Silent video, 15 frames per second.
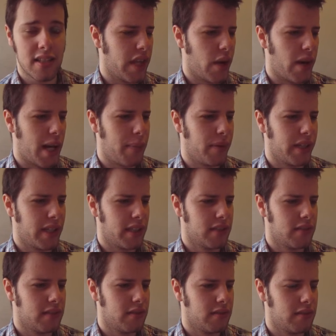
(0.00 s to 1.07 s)
even though I put
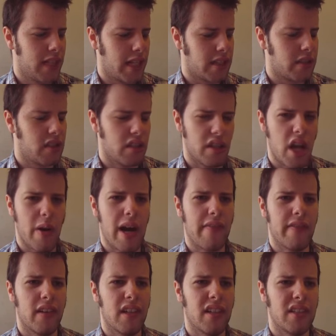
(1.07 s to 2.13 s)
in next to no
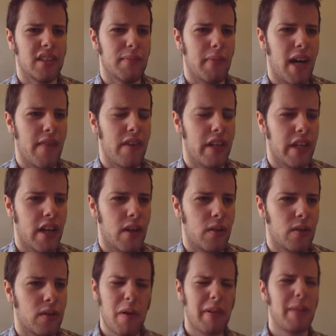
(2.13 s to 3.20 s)
effort into my
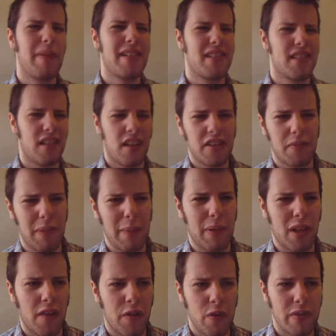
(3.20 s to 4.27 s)
video, which probably pisses a lot of
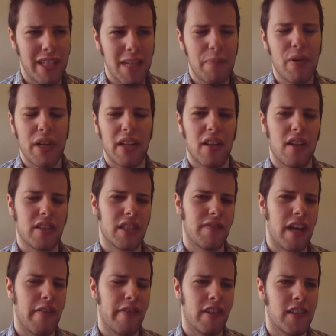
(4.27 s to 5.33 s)
people off who did put in lots
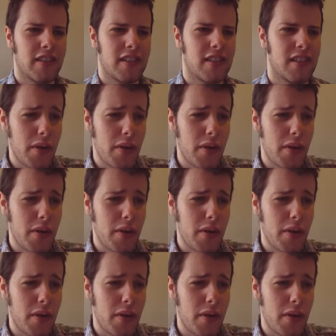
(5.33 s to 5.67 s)
of effort,